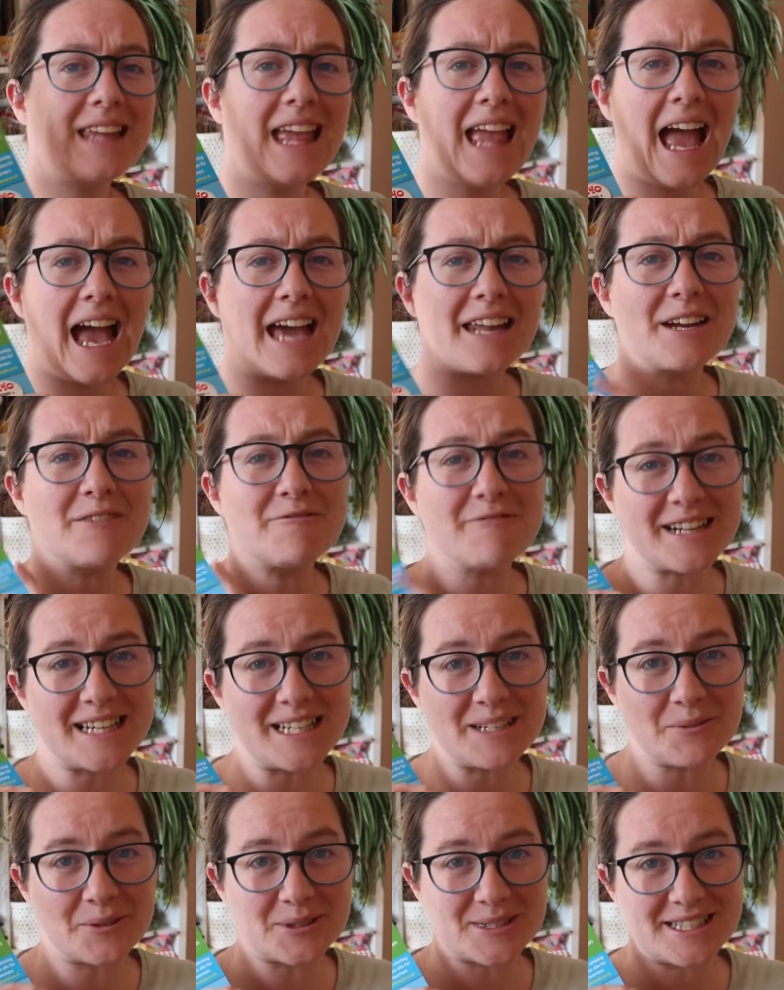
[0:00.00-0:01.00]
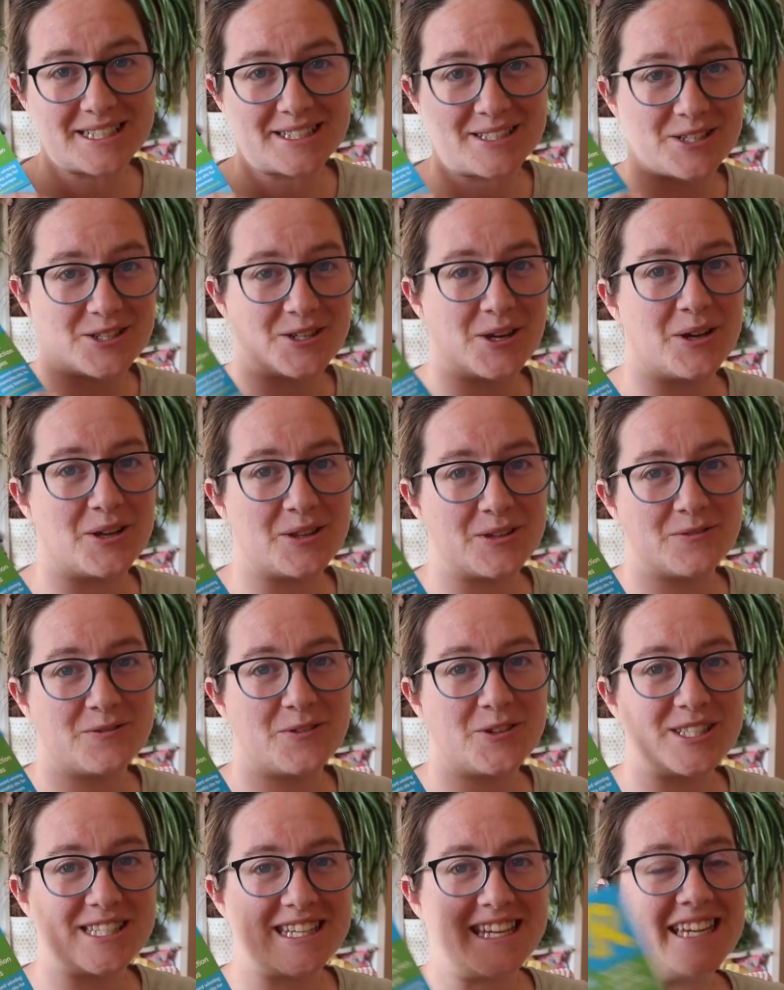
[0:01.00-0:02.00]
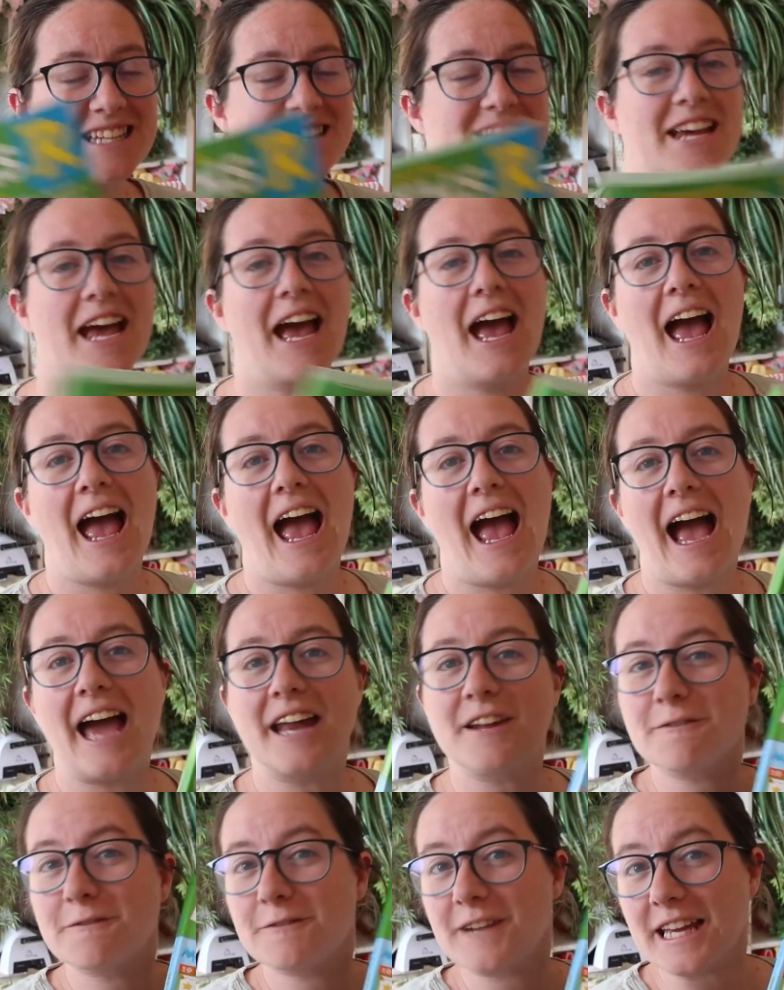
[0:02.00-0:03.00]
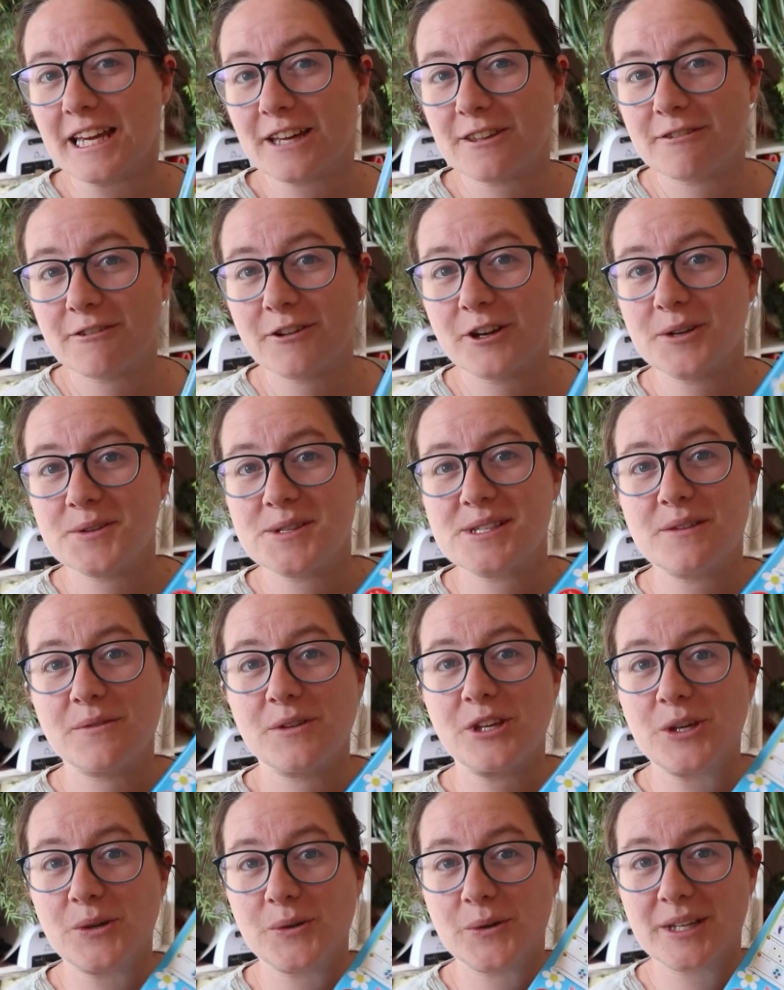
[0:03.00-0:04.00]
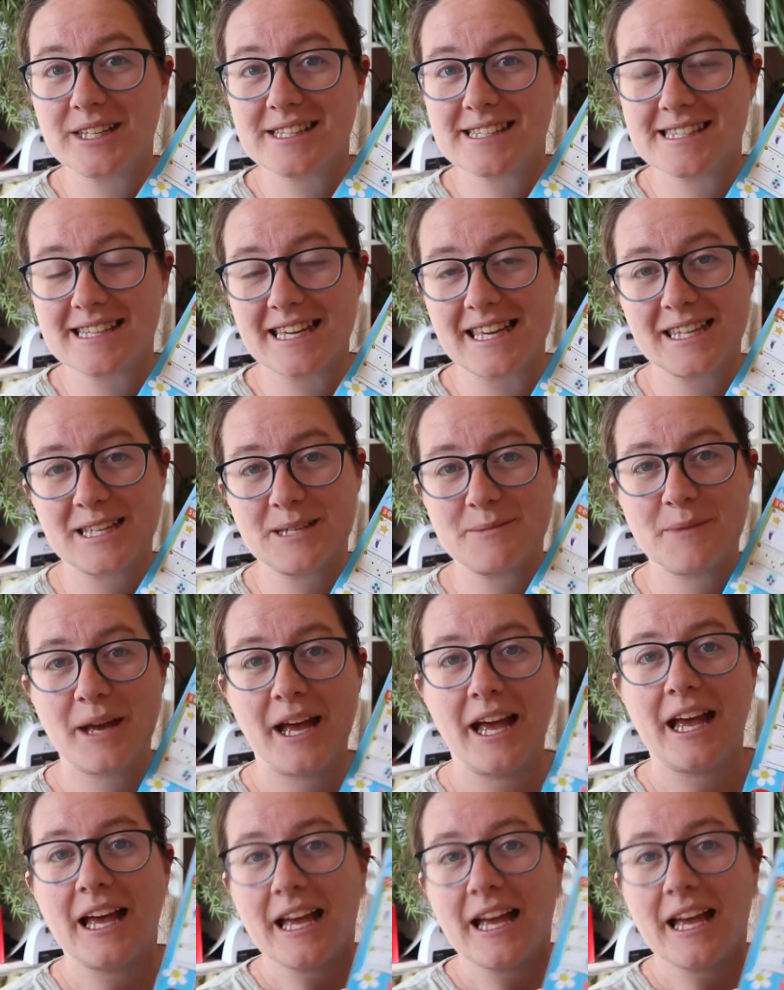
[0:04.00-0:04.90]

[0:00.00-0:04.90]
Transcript: And I really wanted to show you the footage and a flick through so you can see them.